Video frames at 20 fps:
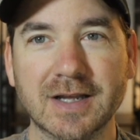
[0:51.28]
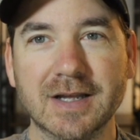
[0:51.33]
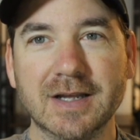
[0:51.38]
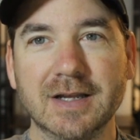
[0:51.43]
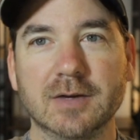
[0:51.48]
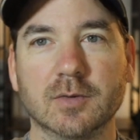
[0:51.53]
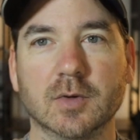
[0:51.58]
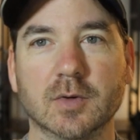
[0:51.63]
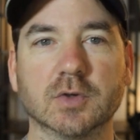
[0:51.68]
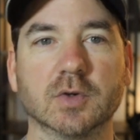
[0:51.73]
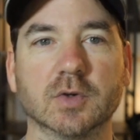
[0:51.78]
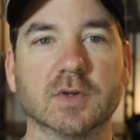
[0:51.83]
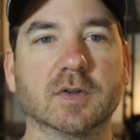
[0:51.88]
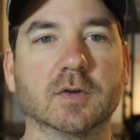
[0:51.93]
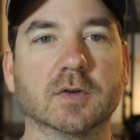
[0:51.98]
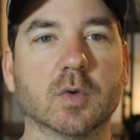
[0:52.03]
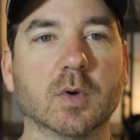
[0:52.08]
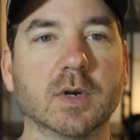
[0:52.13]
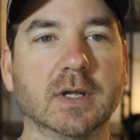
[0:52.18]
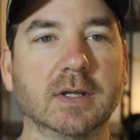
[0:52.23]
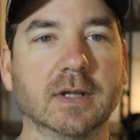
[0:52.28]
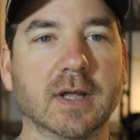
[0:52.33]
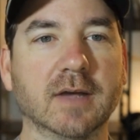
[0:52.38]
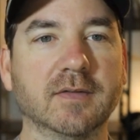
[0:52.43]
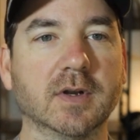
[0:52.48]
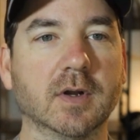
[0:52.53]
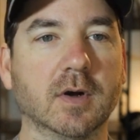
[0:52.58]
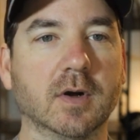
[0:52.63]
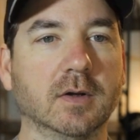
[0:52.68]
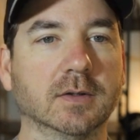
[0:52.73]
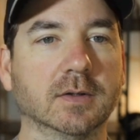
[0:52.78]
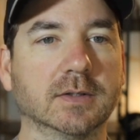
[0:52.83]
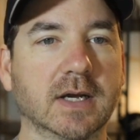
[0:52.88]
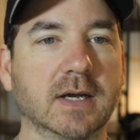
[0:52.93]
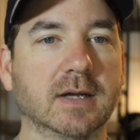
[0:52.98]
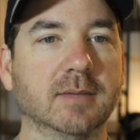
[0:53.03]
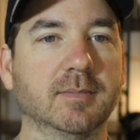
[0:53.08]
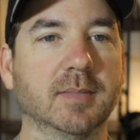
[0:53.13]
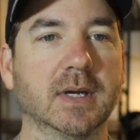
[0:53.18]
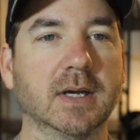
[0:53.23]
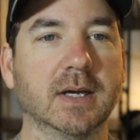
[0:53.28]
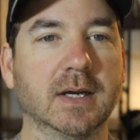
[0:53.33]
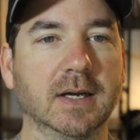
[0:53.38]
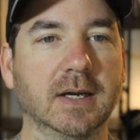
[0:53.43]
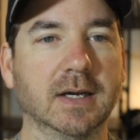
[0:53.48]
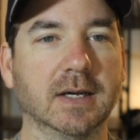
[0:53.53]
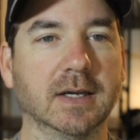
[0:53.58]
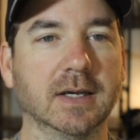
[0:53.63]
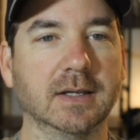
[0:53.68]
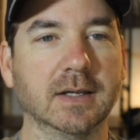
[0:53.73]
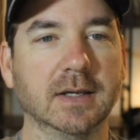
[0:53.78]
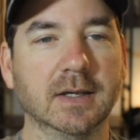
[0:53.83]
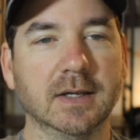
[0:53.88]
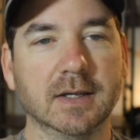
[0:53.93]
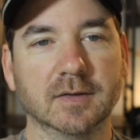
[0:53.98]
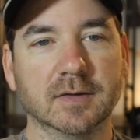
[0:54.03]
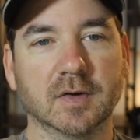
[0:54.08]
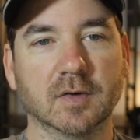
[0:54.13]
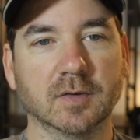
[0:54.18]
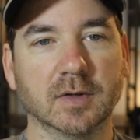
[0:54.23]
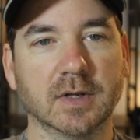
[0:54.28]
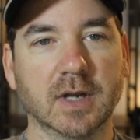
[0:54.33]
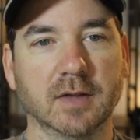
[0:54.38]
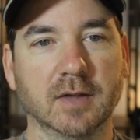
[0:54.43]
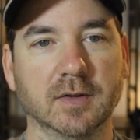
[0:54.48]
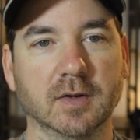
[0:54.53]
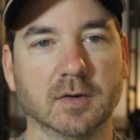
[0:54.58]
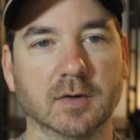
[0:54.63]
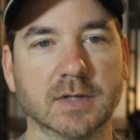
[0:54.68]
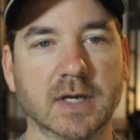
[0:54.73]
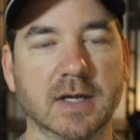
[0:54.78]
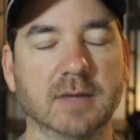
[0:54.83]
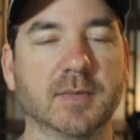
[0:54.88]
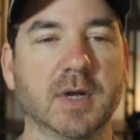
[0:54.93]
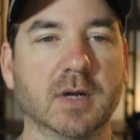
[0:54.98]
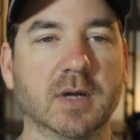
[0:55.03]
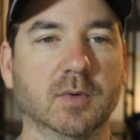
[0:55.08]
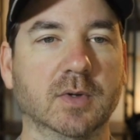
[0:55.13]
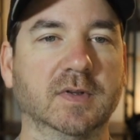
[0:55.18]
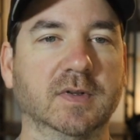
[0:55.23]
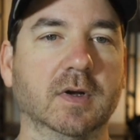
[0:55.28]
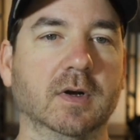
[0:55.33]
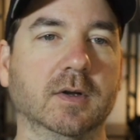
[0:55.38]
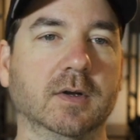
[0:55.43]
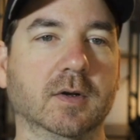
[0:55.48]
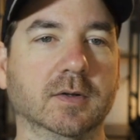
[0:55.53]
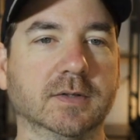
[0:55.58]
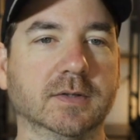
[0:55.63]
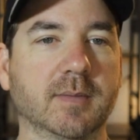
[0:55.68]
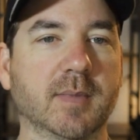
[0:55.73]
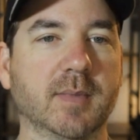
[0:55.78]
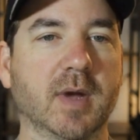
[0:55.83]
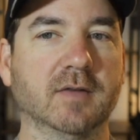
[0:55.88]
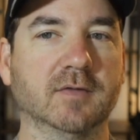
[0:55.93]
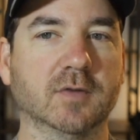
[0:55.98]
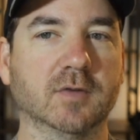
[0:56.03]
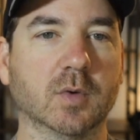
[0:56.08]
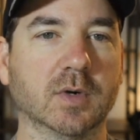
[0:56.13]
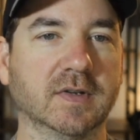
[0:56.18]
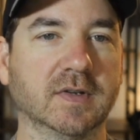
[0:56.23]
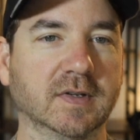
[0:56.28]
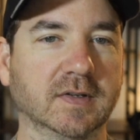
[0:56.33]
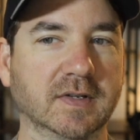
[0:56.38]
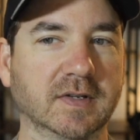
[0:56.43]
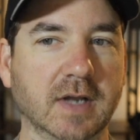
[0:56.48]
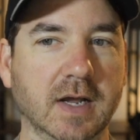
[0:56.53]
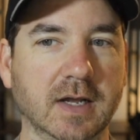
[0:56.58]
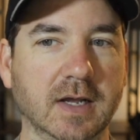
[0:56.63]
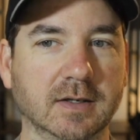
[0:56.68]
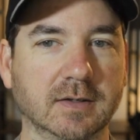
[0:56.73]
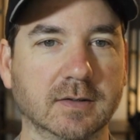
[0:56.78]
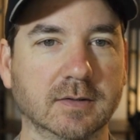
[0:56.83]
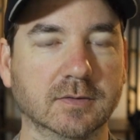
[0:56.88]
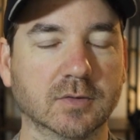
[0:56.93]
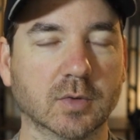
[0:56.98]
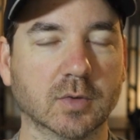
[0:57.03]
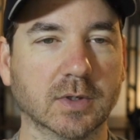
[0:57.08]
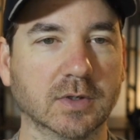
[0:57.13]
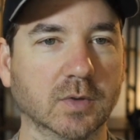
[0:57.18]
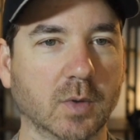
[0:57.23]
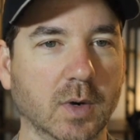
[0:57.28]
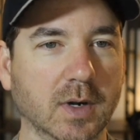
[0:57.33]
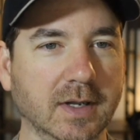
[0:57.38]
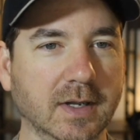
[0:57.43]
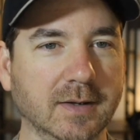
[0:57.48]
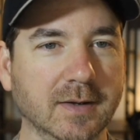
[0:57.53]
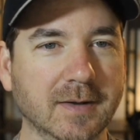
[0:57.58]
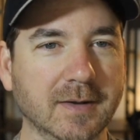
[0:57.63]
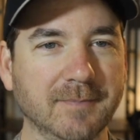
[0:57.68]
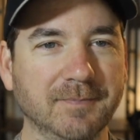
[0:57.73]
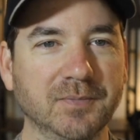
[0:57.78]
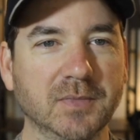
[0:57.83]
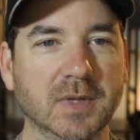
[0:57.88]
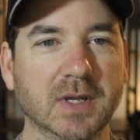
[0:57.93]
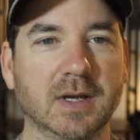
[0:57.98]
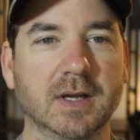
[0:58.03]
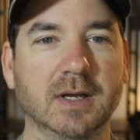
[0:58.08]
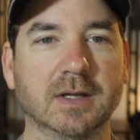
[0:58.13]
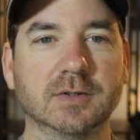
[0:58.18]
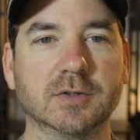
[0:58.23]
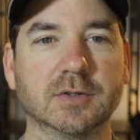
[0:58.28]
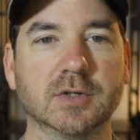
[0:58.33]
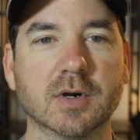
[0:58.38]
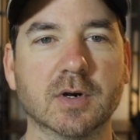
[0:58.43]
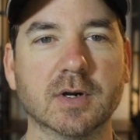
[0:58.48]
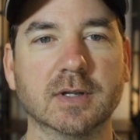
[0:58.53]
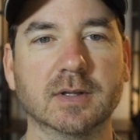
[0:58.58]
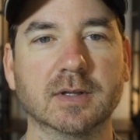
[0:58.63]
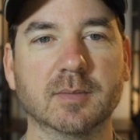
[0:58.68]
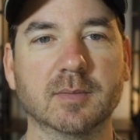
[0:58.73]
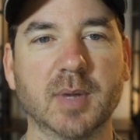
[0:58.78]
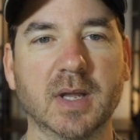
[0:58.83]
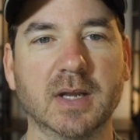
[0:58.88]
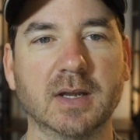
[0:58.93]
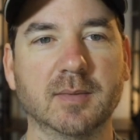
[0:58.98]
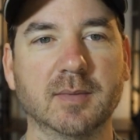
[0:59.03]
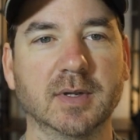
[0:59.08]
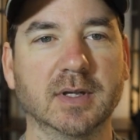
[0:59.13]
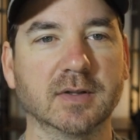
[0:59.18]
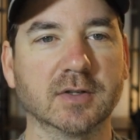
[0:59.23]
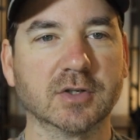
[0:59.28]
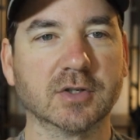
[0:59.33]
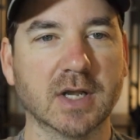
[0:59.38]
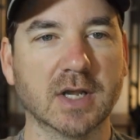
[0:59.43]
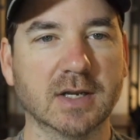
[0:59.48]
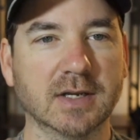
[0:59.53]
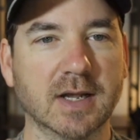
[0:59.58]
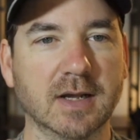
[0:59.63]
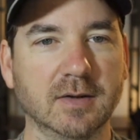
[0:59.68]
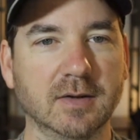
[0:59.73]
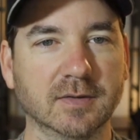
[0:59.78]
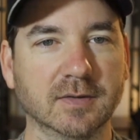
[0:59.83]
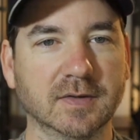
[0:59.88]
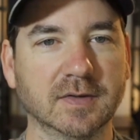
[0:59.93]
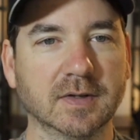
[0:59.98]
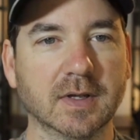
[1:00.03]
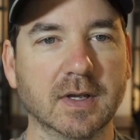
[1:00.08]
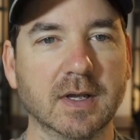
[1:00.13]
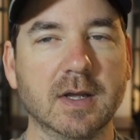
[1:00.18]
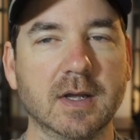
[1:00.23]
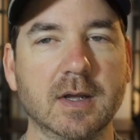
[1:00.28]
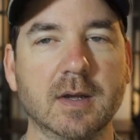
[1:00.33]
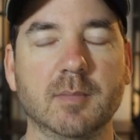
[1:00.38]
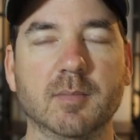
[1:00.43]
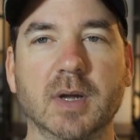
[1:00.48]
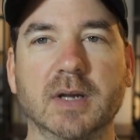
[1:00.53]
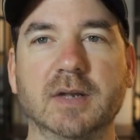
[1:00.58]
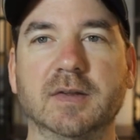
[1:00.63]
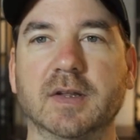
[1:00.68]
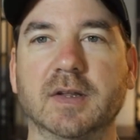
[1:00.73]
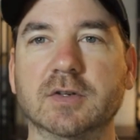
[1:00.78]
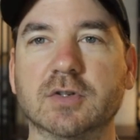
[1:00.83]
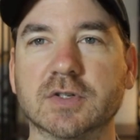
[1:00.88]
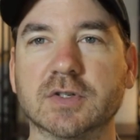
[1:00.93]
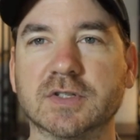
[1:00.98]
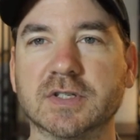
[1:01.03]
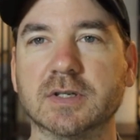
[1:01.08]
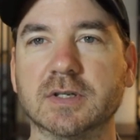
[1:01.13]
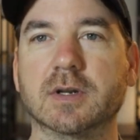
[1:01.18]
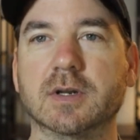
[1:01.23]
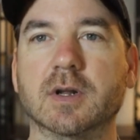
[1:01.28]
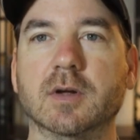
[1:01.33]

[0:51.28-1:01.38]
which was the 2011 all-time high. Certainly not the all-time high. We saw an all-time high of 2069 in 2020 during the pandemic and the shutdowns. But it's interesting to note